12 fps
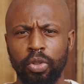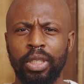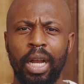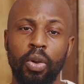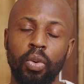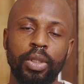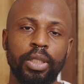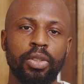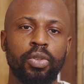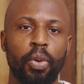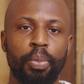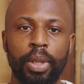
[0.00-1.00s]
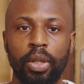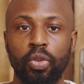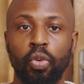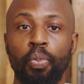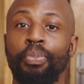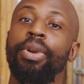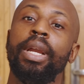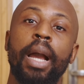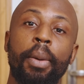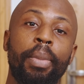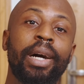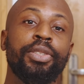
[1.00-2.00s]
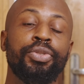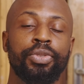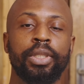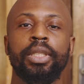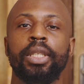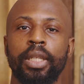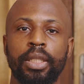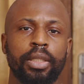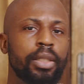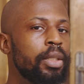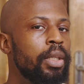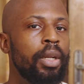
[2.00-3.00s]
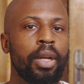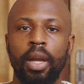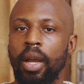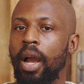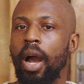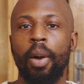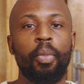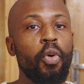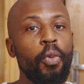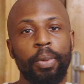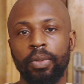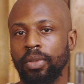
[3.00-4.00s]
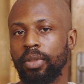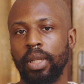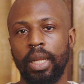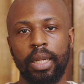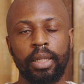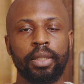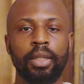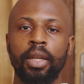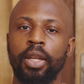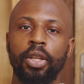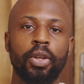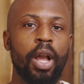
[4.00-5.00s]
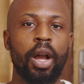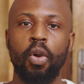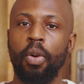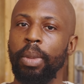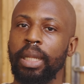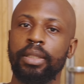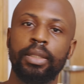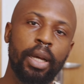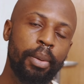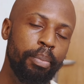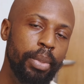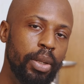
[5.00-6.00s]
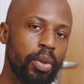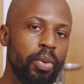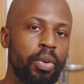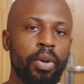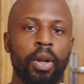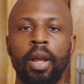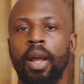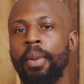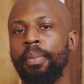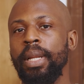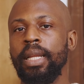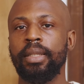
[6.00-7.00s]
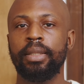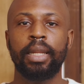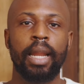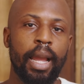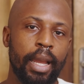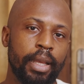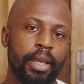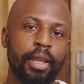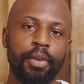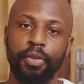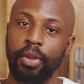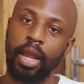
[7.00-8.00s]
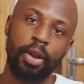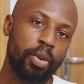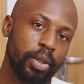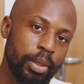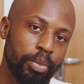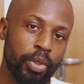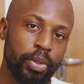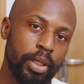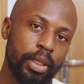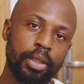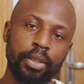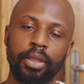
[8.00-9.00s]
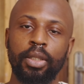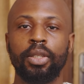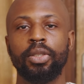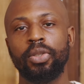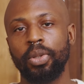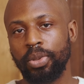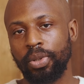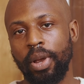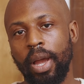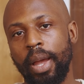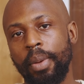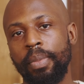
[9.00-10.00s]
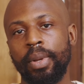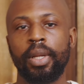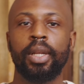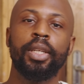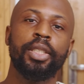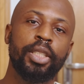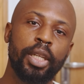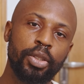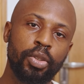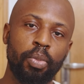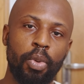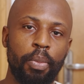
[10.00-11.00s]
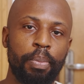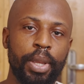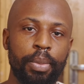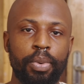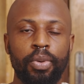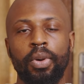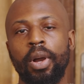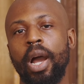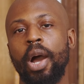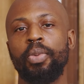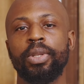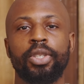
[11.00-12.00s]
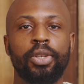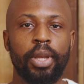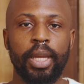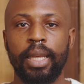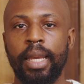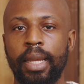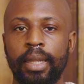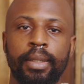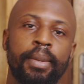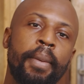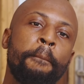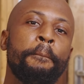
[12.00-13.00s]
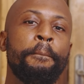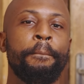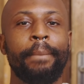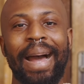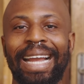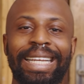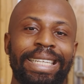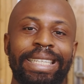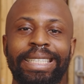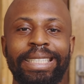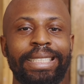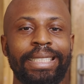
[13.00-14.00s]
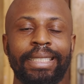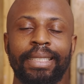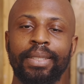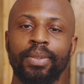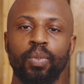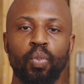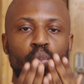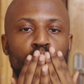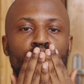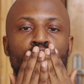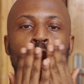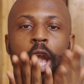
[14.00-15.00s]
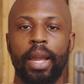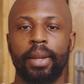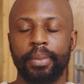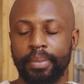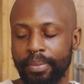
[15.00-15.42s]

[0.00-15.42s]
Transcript: tackle this topic to bring about real change, I'm open to learn. You can comment down below. Please like if you like what I'm doing, subscribe, share to more people. I will see you again. Bye. Mwah.